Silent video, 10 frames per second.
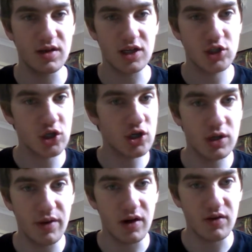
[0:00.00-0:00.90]
a
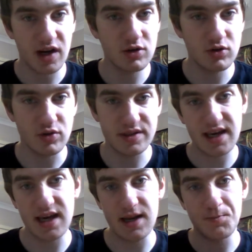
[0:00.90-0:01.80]
certain amount of countries
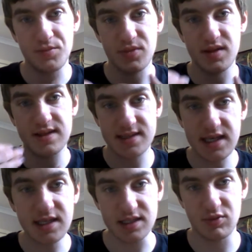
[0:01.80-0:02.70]
can
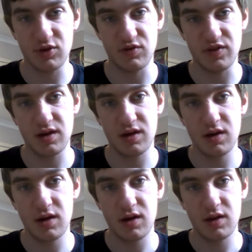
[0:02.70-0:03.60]
see this movie?
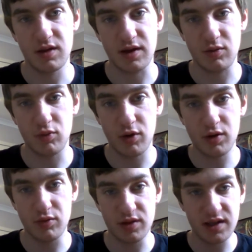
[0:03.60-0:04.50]
Like, why
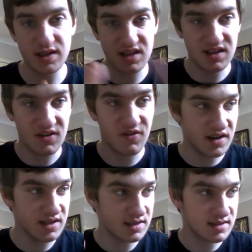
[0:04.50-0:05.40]
not release it in the
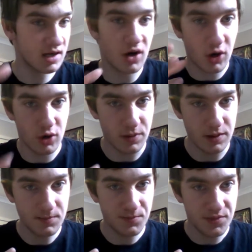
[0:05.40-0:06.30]
theaters that are
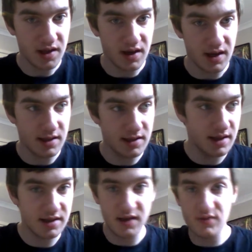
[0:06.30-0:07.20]
open and
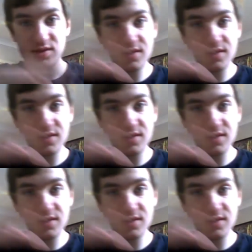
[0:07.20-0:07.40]
then give